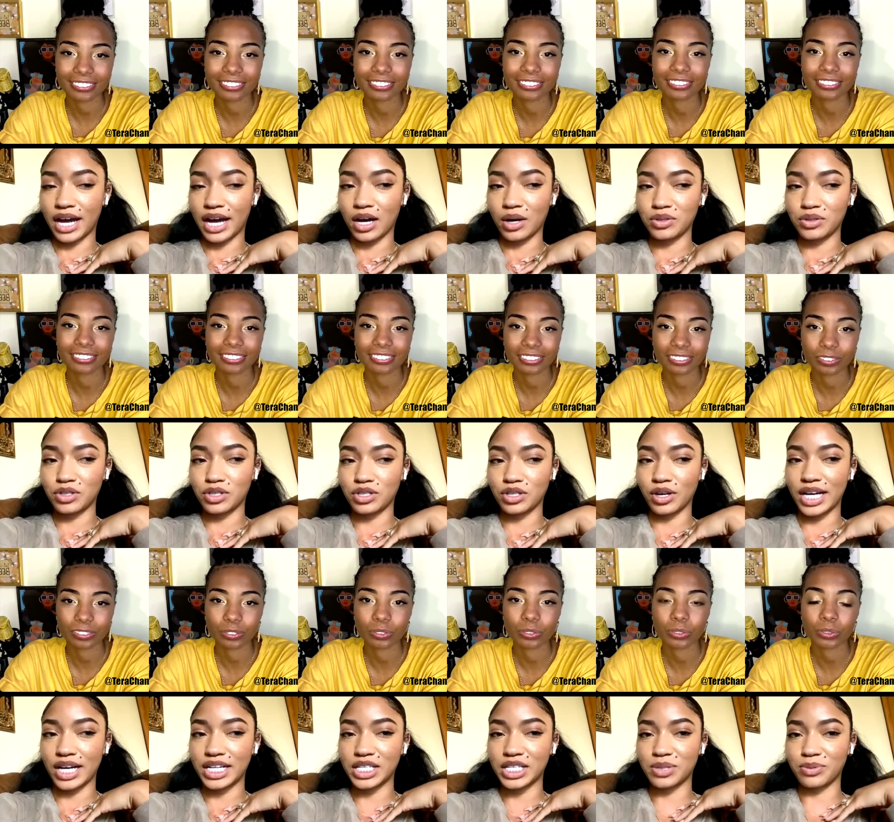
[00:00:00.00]
Speaker 1: So I just
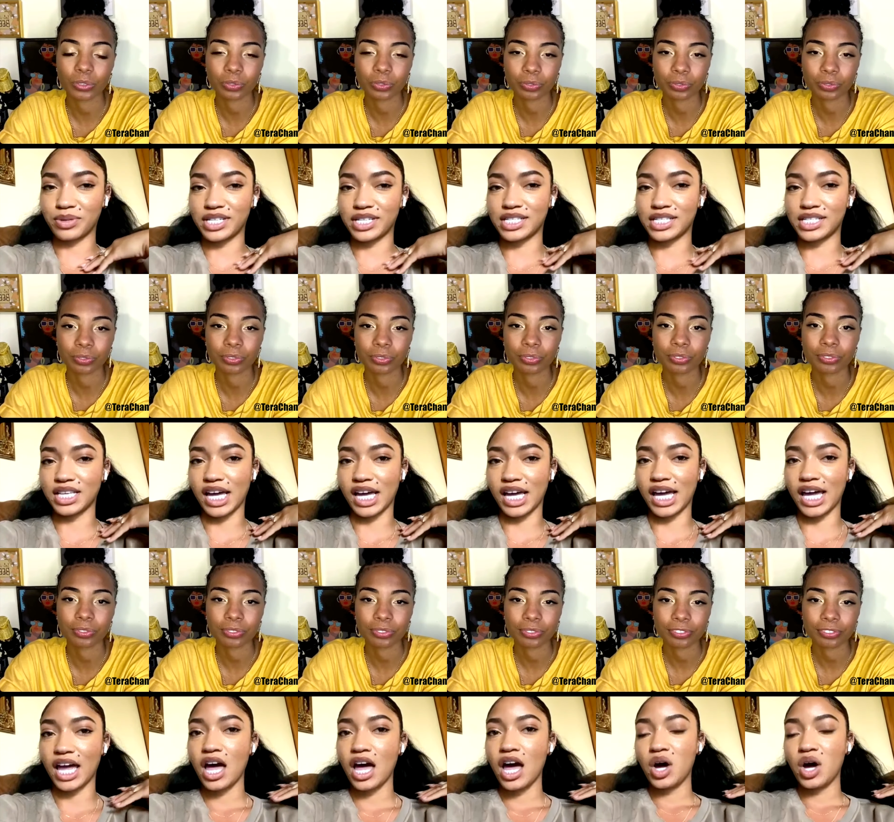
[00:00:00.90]
want to say,
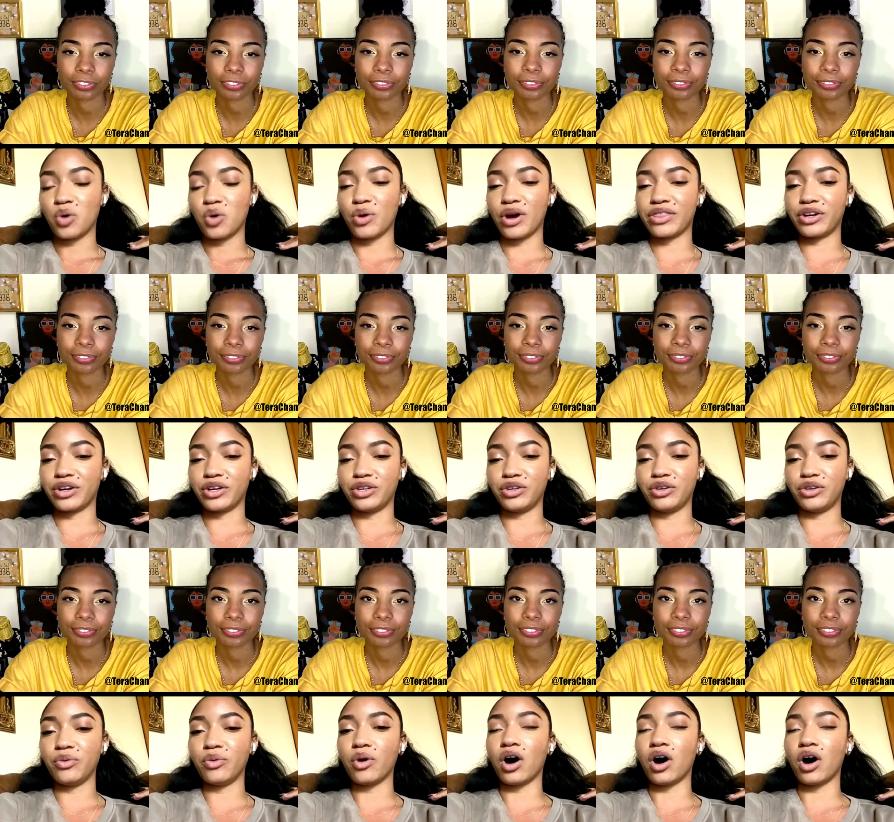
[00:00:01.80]
whether you
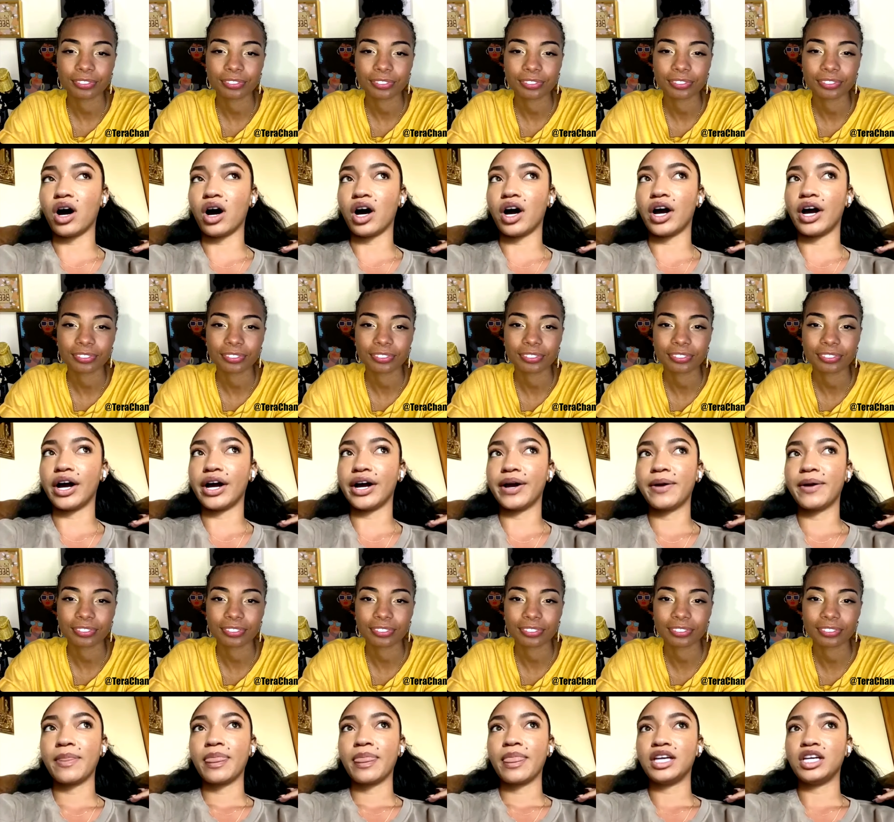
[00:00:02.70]
are,
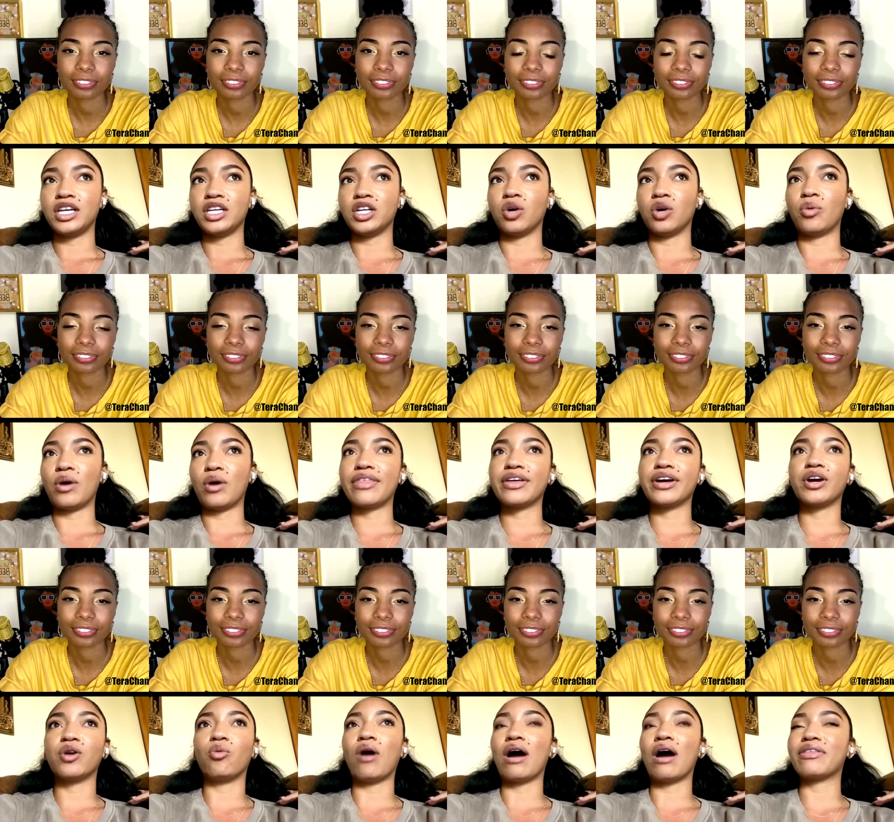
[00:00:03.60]
you know, whether
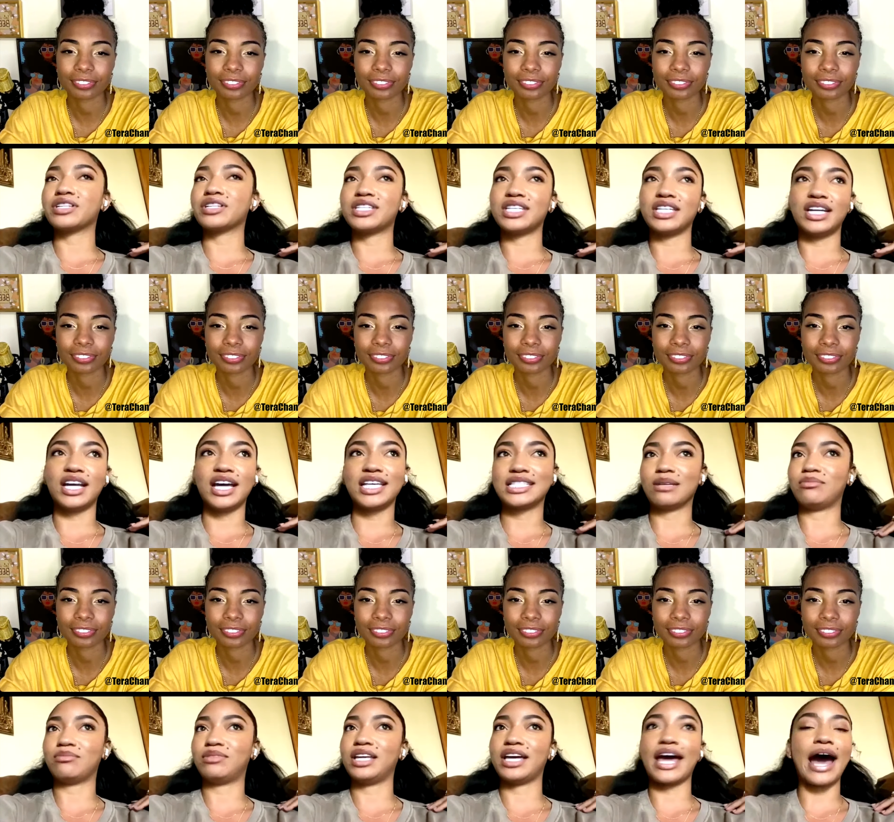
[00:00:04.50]
whether today something
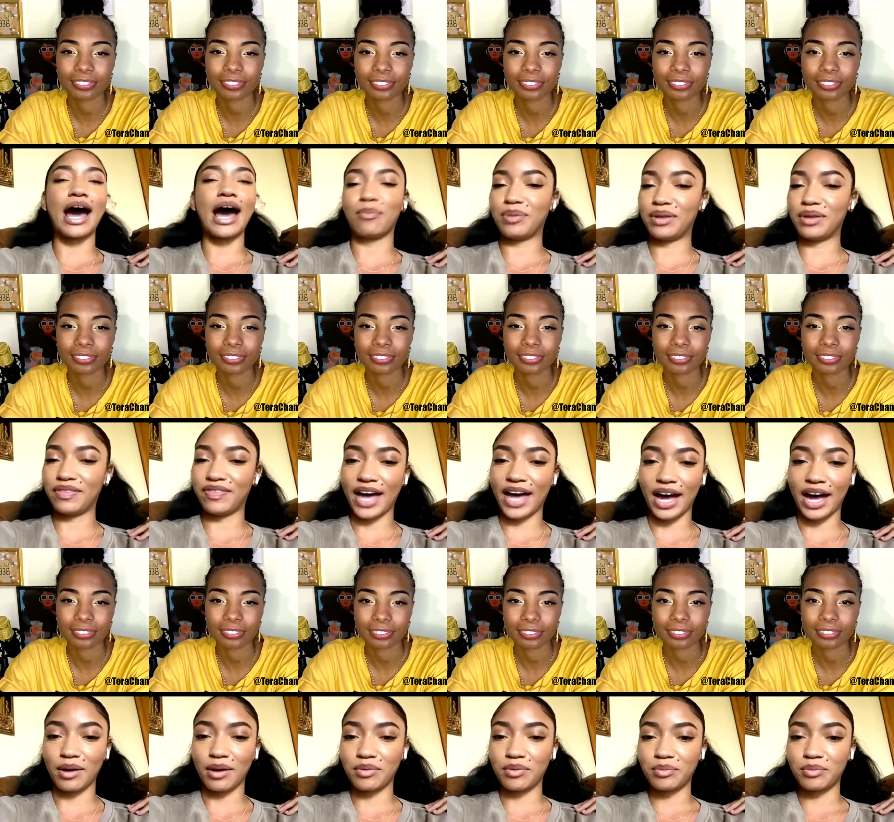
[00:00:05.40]
happened that
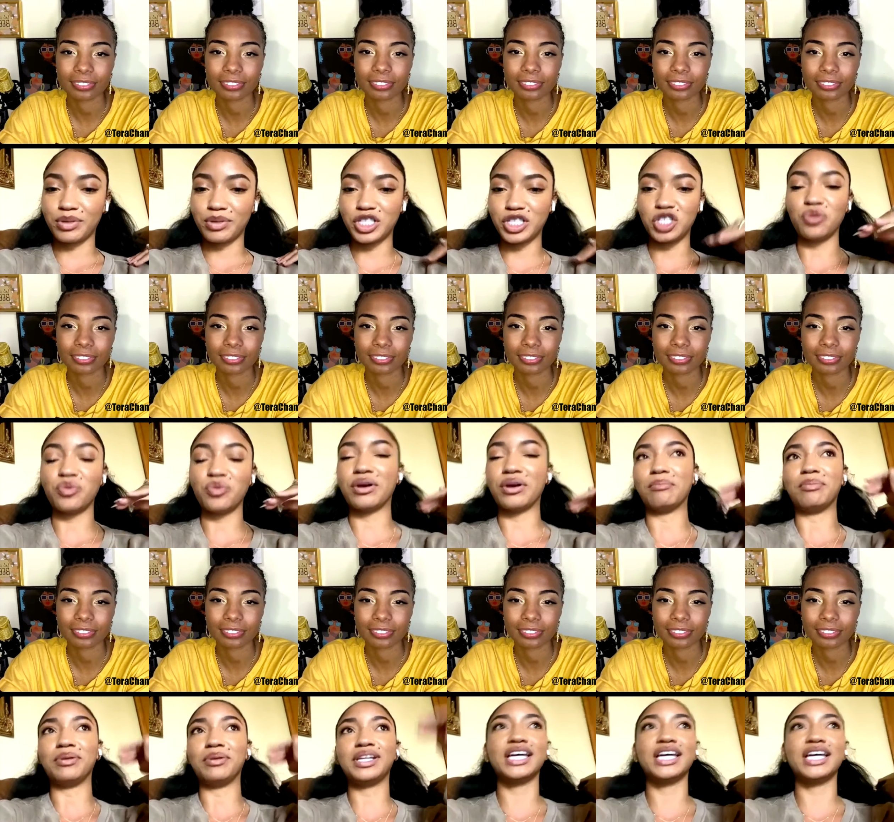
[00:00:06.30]
put you in
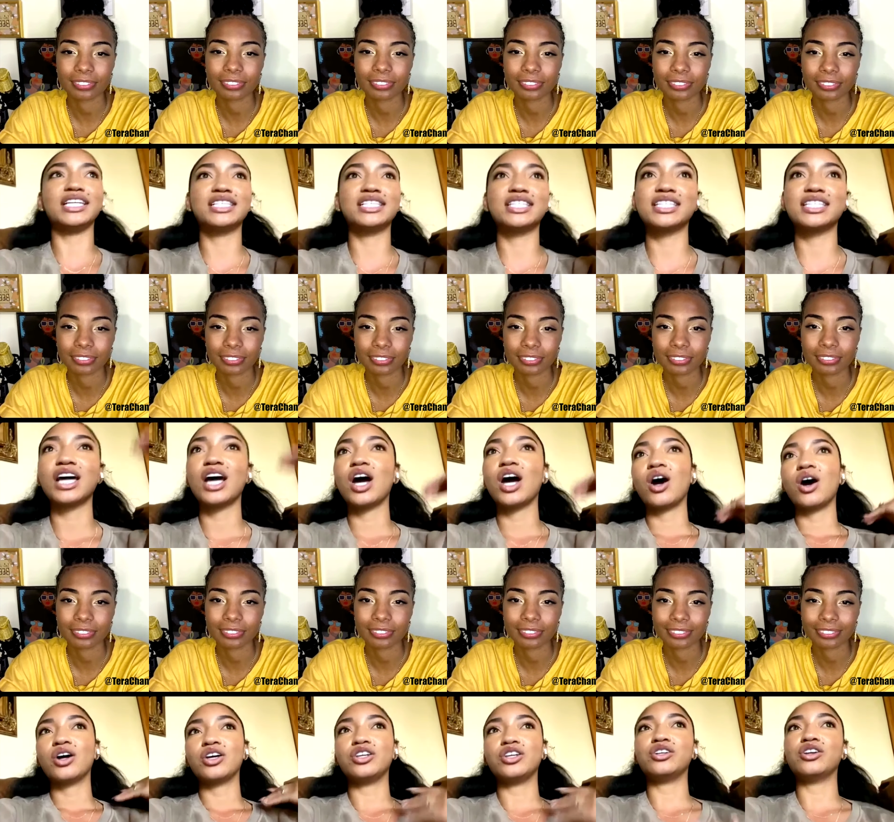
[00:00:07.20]
bliss, you
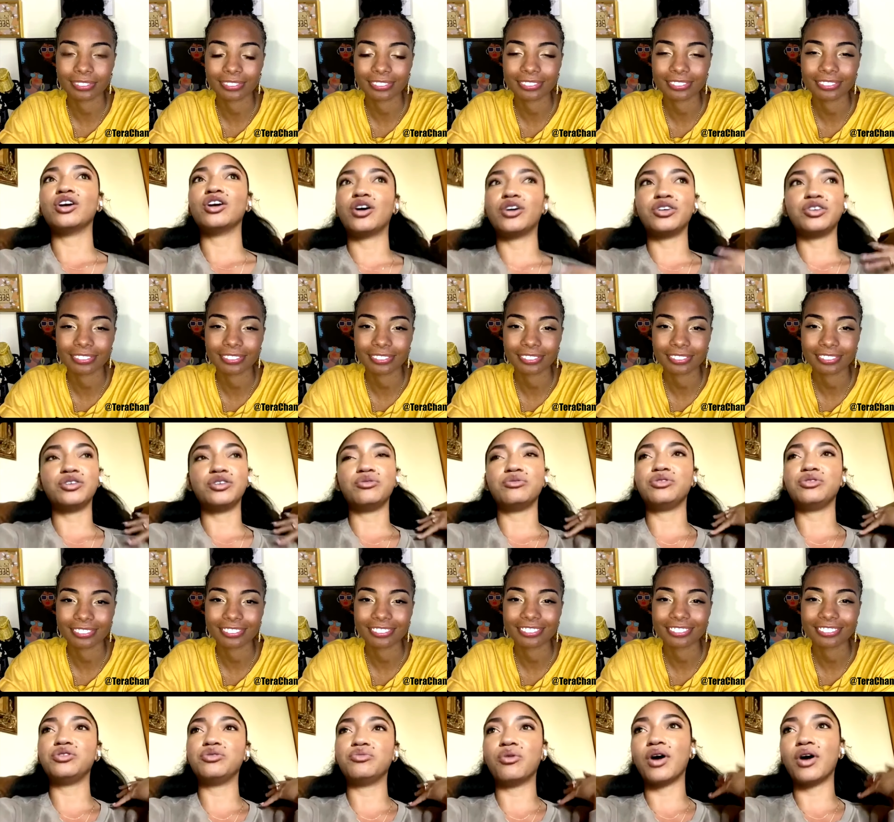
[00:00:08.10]
know, you you
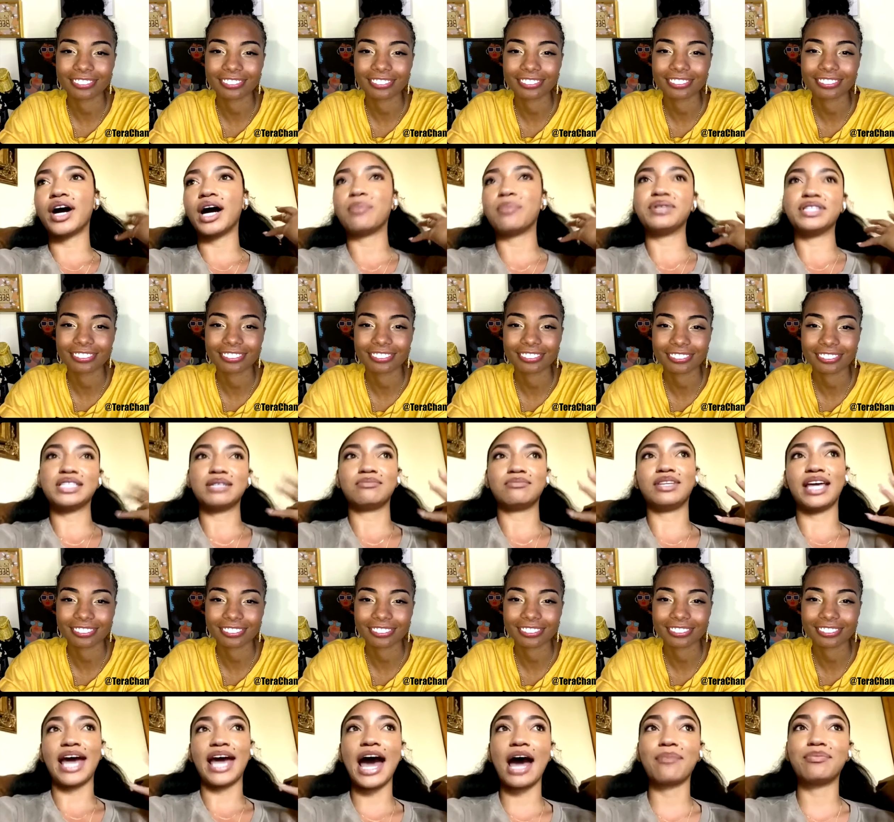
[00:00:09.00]
woke up and something
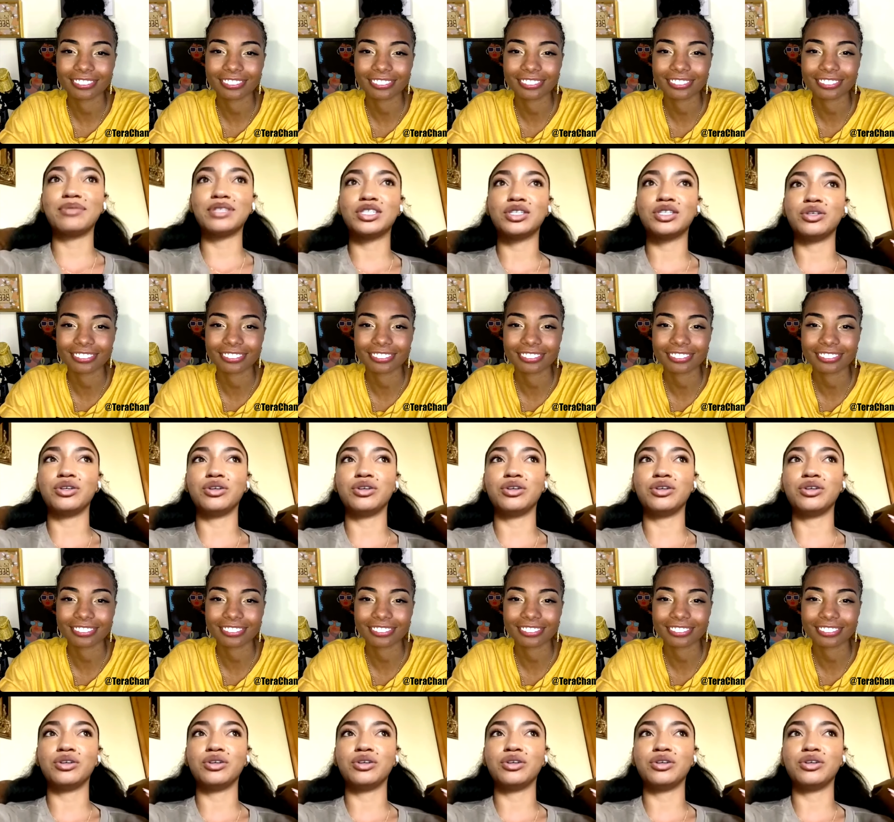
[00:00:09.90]
happened to you.